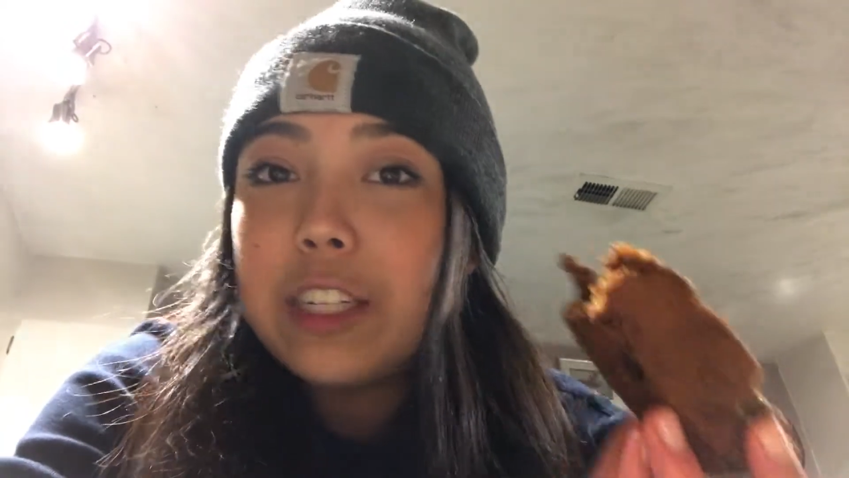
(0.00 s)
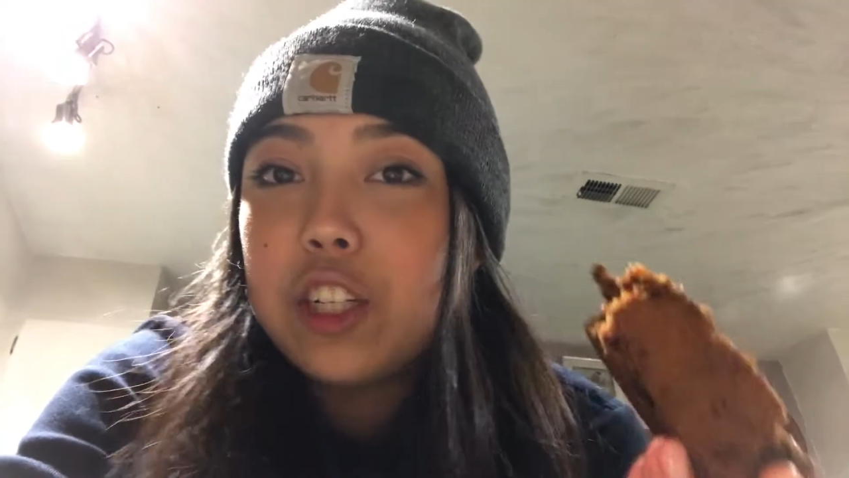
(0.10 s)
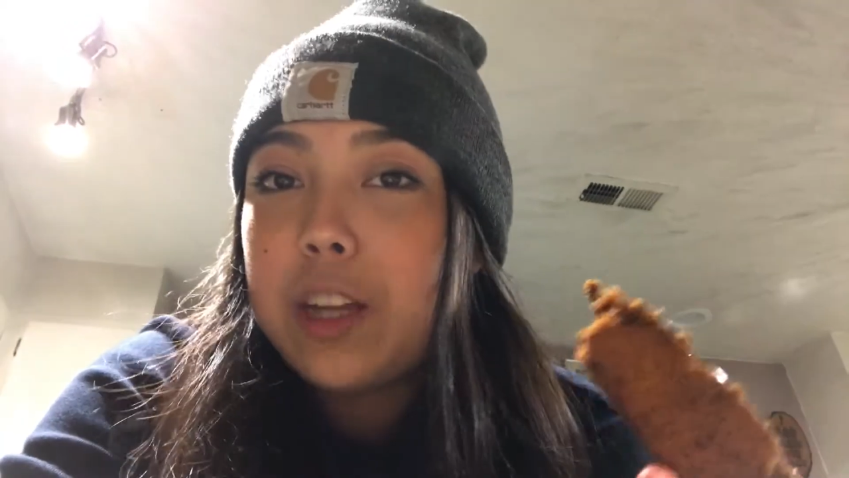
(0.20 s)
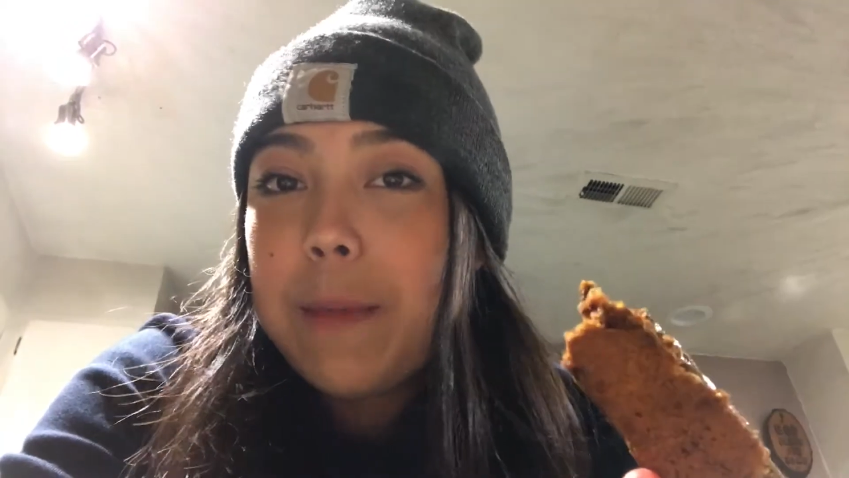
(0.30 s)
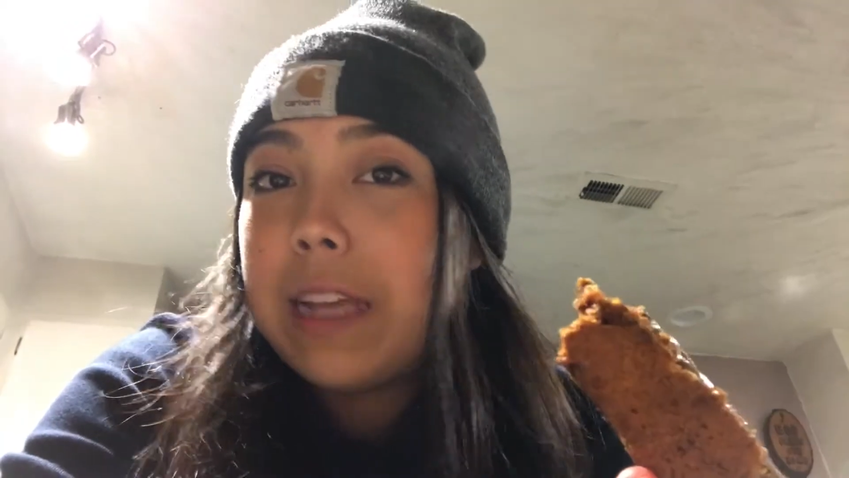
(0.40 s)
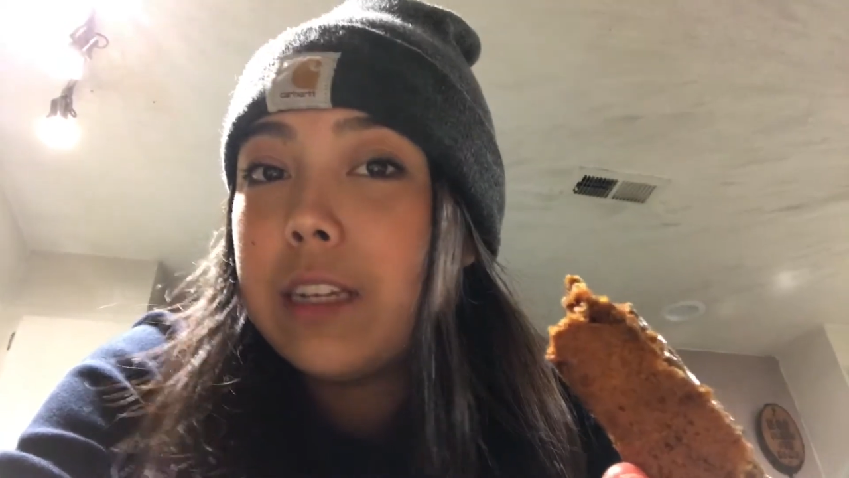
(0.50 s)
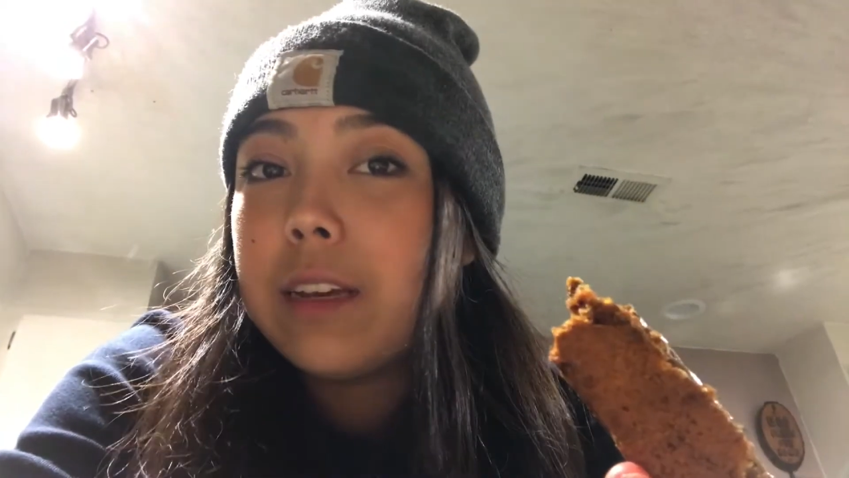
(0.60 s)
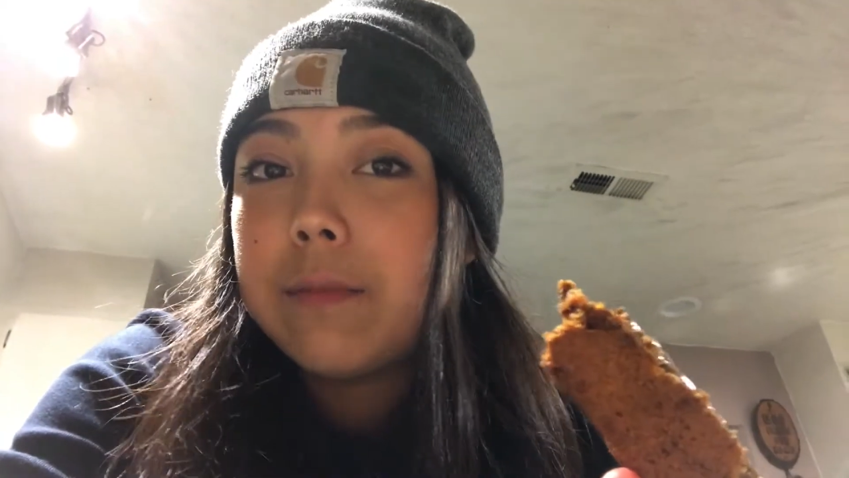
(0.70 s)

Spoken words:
just amazing.